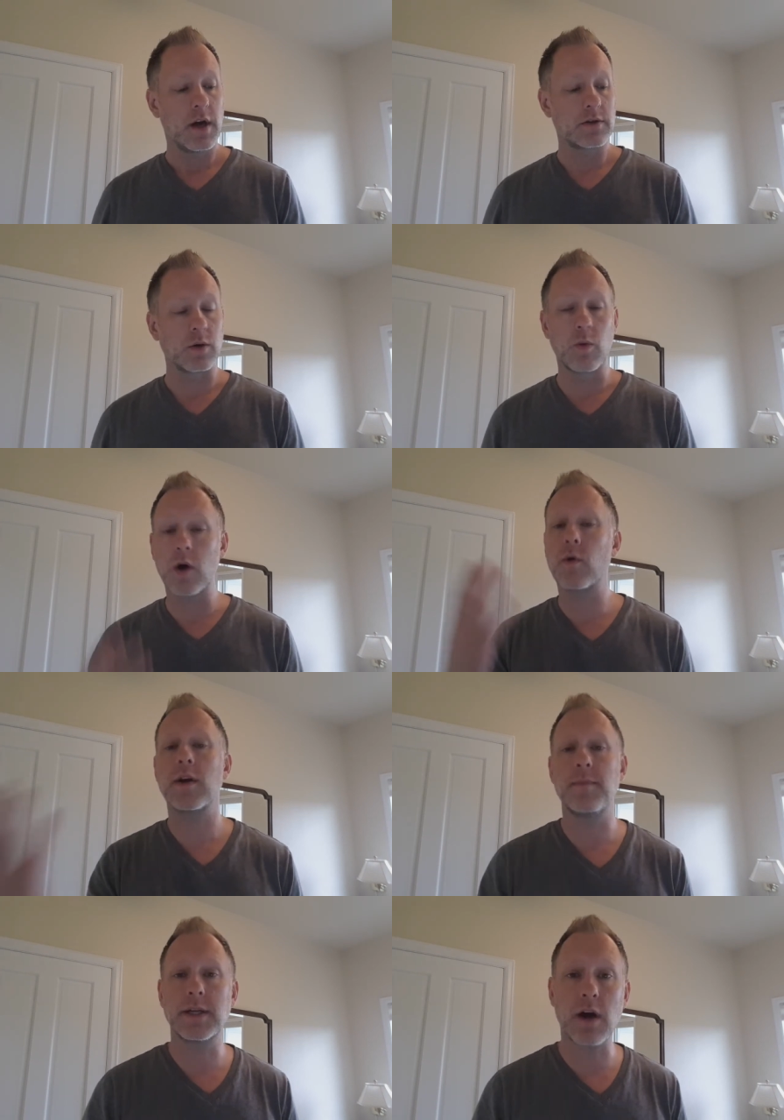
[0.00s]
So what are we
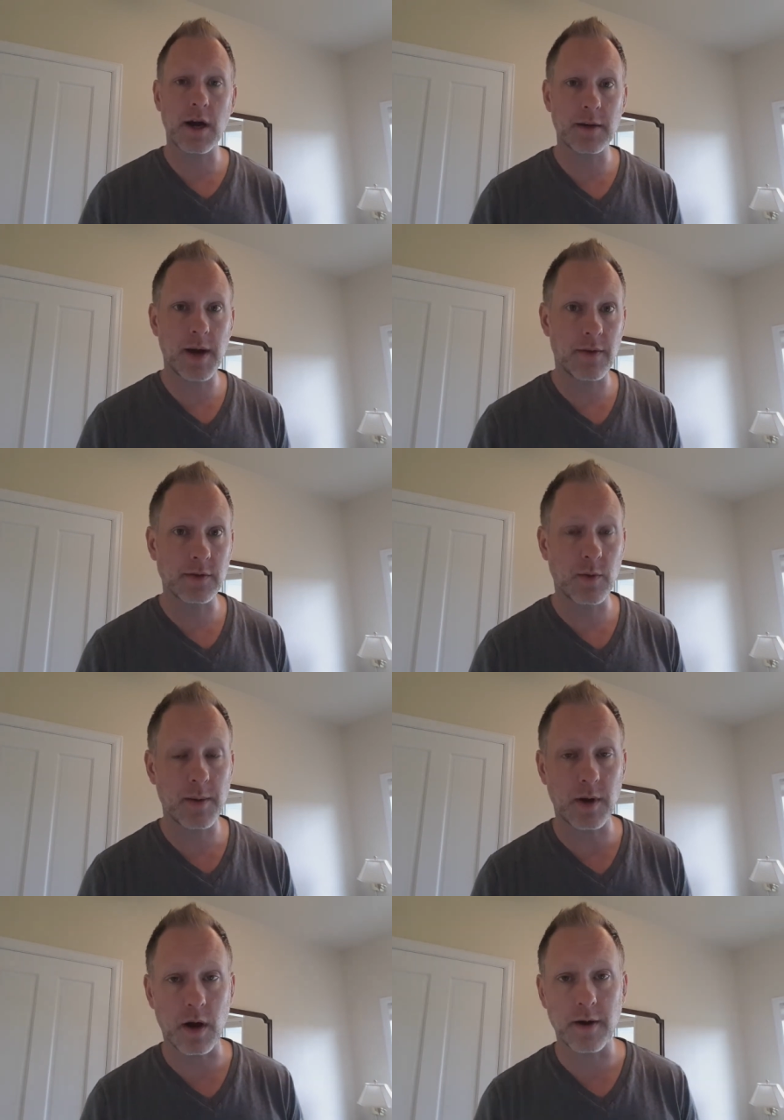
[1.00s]
going to be talking about in this
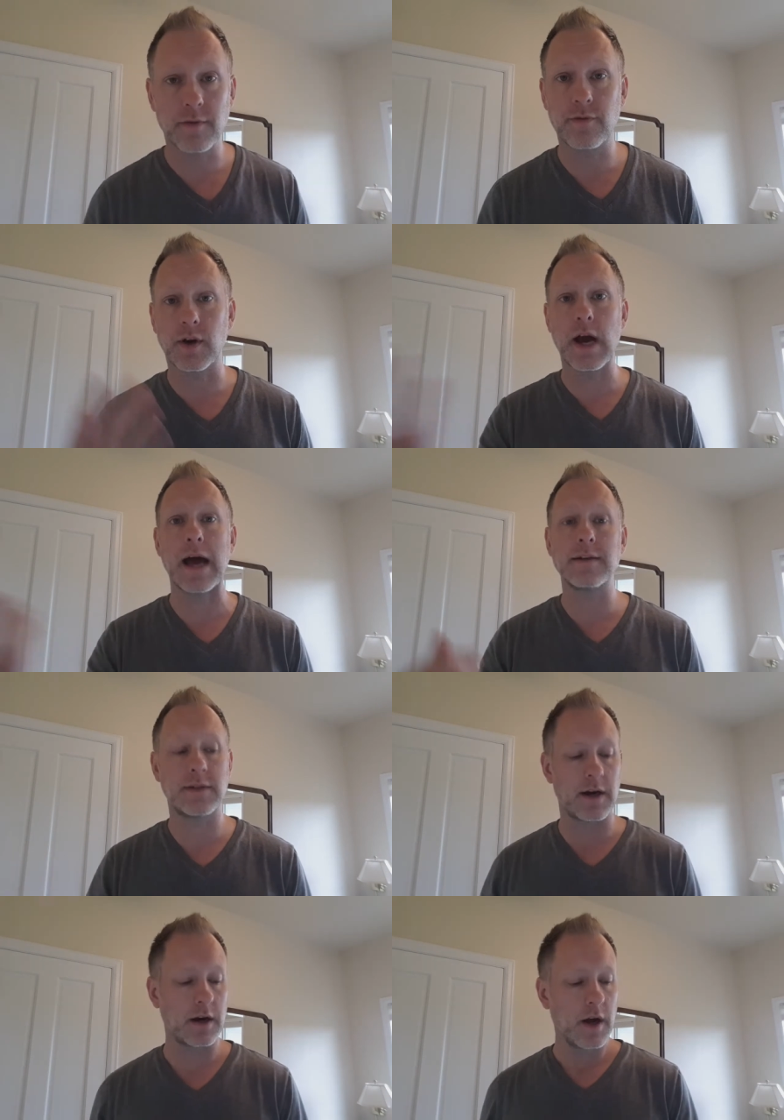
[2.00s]
webinar for
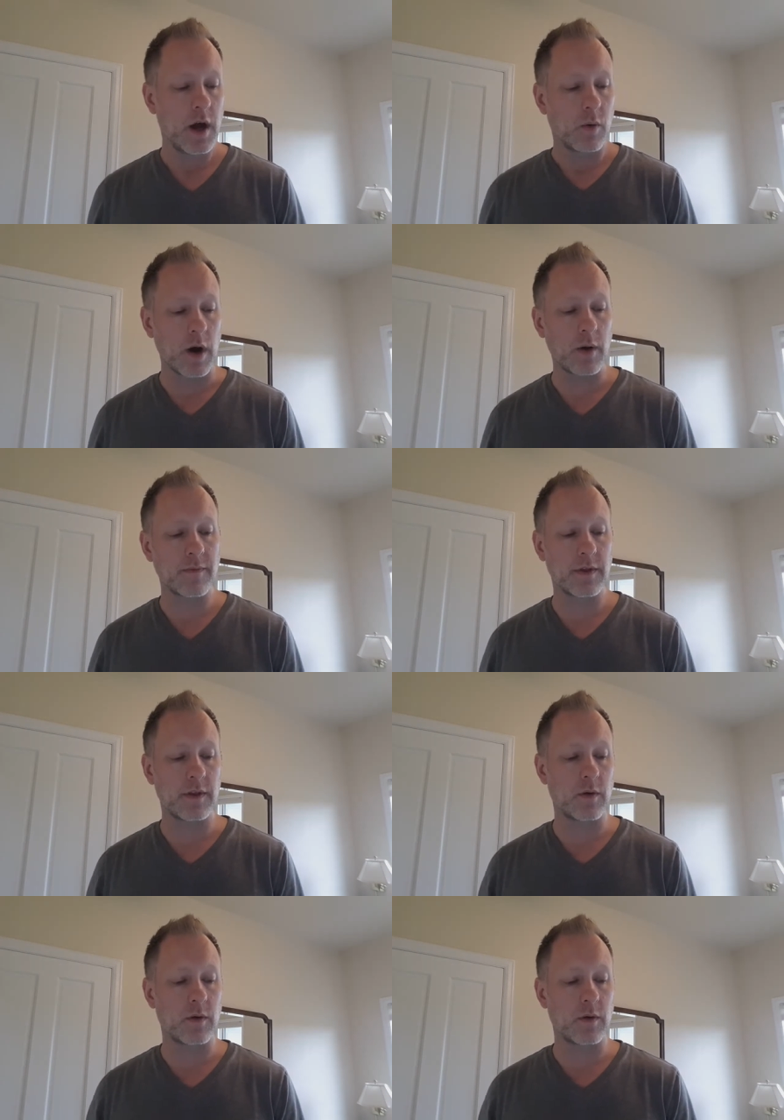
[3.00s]
guys here? Well,